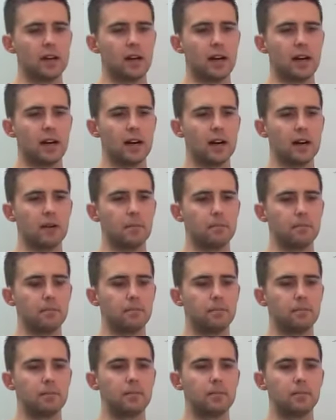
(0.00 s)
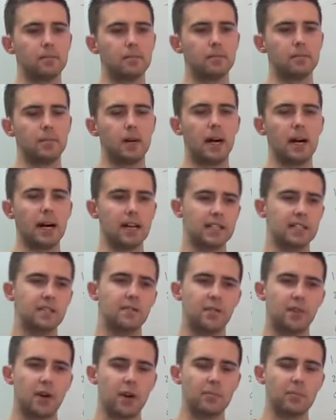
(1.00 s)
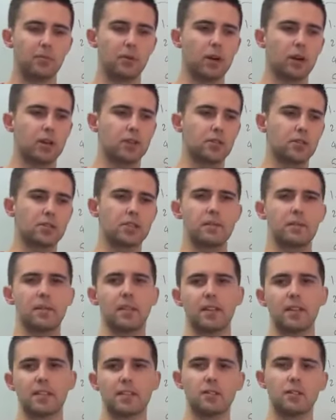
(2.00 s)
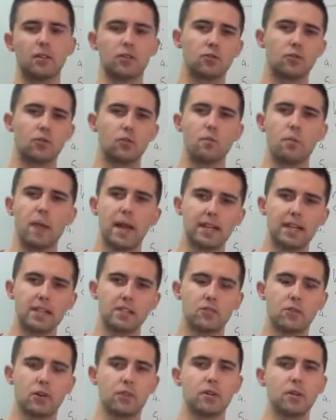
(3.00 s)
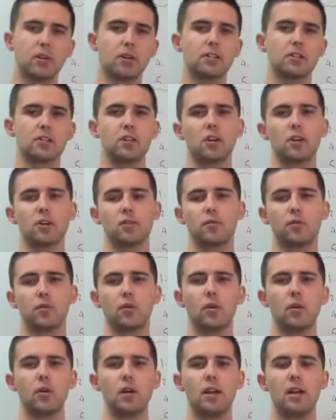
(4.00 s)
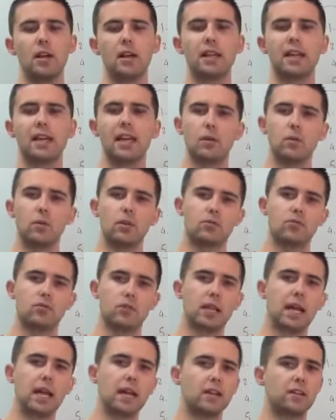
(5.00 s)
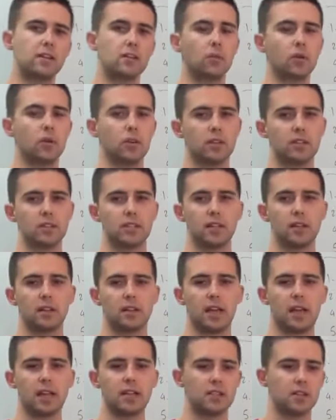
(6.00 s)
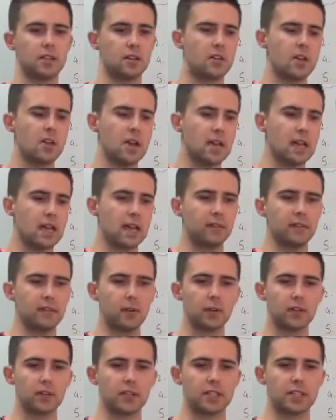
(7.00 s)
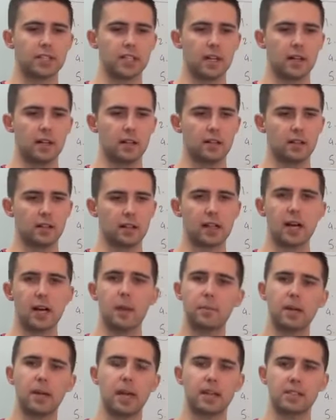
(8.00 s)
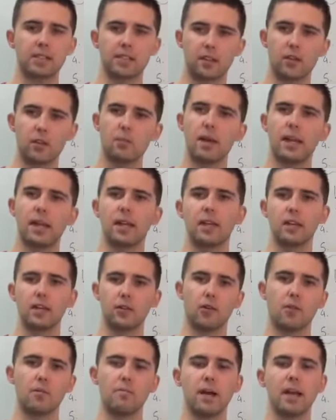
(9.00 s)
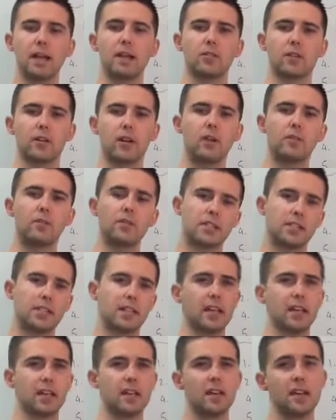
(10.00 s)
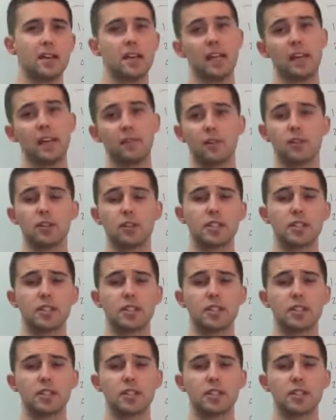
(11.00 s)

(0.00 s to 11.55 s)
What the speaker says: hard to find products or something that's not too mainstream, you can search for keywords related to what you sell, okay? So if you just sell cupcakes that you make in your own bakery, obviously if you're